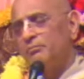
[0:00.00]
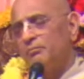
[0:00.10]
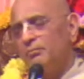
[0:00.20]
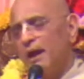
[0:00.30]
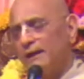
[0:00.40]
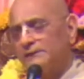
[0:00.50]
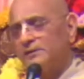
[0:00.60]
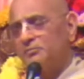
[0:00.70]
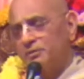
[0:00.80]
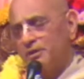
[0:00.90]

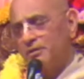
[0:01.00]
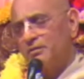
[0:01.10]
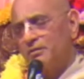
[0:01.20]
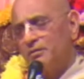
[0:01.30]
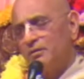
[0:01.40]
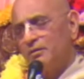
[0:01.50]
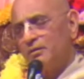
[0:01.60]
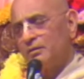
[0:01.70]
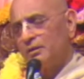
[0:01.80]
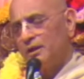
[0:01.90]
accepted,
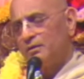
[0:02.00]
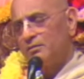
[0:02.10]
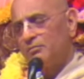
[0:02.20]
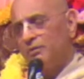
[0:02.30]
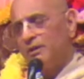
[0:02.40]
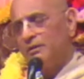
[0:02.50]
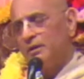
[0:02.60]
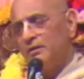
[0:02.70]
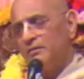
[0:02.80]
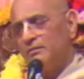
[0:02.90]
that when there
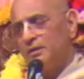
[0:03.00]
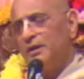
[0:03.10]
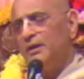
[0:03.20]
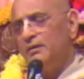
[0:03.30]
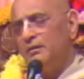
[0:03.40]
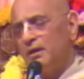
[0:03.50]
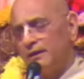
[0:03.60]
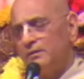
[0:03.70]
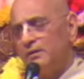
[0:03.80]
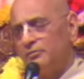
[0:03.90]
is a need like
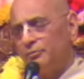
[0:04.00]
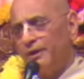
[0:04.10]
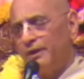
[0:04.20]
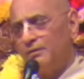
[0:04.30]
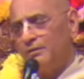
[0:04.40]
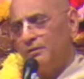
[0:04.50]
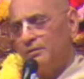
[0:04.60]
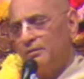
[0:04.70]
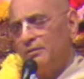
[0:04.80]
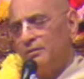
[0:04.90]
this, when
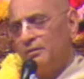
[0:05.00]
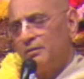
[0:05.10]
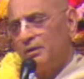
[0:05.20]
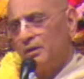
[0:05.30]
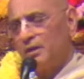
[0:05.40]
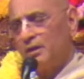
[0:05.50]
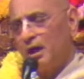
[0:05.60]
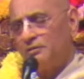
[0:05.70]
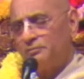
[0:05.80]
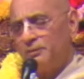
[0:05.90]
the
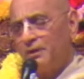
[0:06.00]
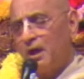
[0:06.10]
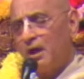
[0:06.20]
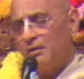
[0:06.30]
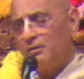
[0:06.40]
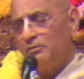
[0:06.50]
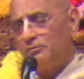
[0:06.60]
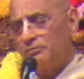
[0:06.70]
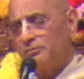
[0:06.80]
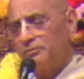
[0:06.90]
husband
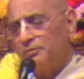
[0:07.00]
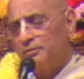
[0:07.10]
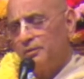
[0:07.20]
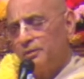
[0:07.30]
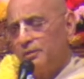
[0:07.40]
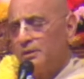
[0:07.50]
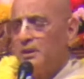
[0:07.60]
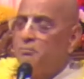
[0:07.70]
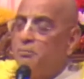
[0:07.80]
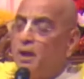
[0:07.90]
dies, then
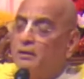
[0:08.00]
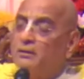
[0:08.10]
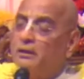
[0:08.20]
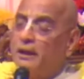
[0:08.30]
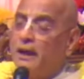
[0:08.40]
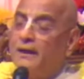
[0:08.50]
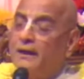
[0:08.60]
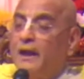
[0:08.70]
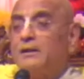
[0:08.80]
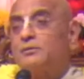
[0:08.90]
the brother can
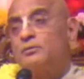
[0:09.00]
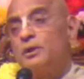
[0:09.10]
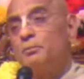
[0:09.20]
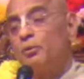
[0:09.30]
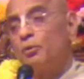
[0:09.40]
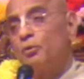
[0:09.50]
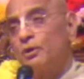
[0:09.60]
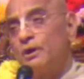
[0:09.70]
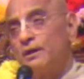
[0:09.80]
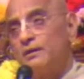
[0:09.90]
actually
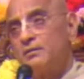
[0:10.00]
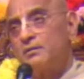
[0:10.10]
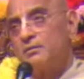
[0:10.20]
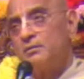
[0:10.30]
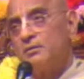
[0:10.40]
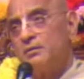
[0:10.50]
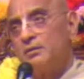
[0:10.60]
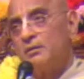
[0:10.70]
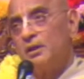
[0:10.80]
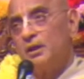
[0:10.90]
procreate
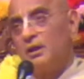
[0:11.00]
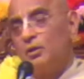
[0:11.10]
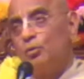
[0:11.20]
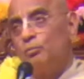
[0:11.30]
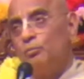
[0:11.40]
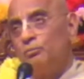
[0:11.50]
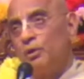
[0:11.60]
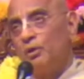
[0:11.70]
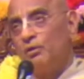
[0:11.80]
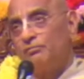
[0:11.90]
in the womb
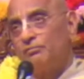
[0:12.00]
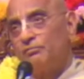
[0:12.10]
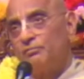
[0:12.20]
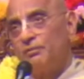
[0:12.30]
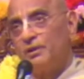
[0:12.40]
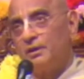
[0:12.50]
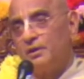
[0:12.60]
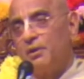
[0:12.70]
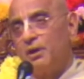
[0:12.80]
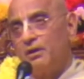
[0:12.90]
of the
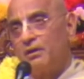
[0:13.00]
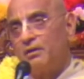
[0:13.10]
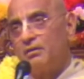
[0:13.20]
departed